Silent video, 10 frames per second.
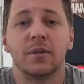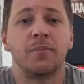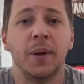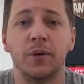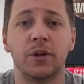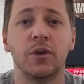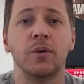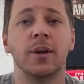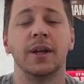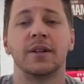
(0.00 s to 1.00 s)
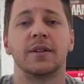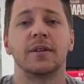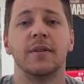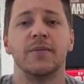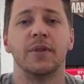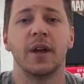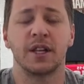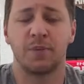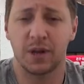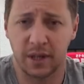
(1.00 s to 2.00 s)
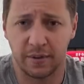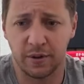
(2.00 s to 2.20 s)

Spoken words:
people do, it's expressive.